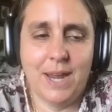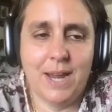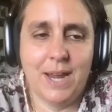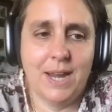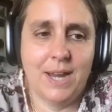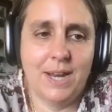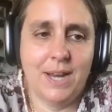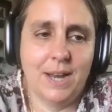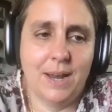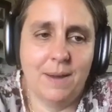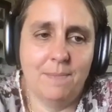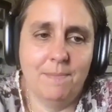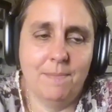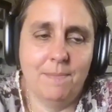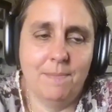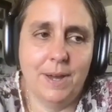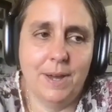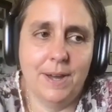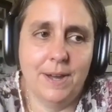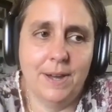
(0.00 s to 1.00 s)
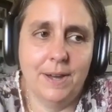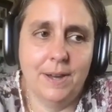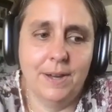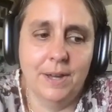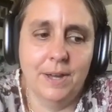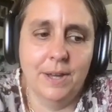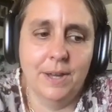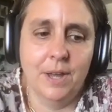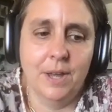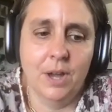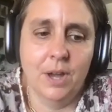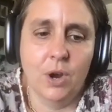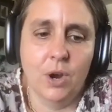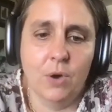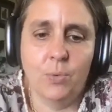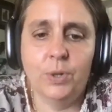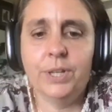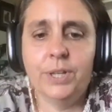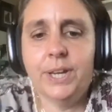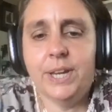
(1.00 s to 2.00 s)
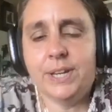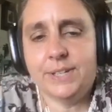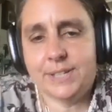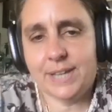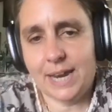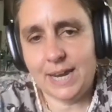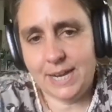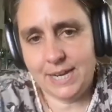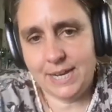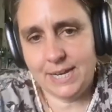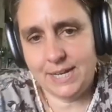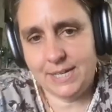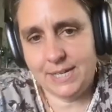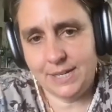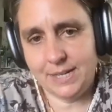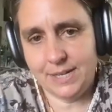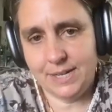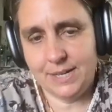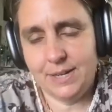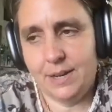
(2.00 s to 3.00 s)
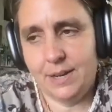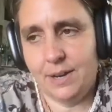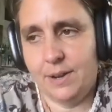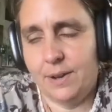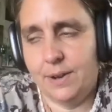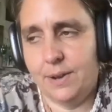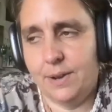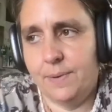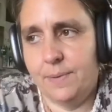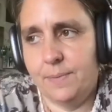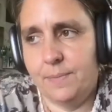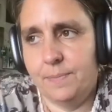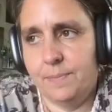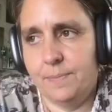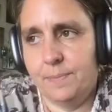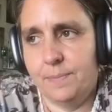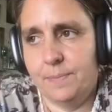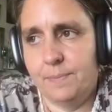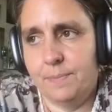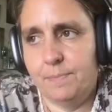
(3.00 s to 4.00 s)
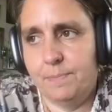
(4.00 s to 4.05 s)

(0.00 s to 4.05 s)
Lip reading: And I'm really excited to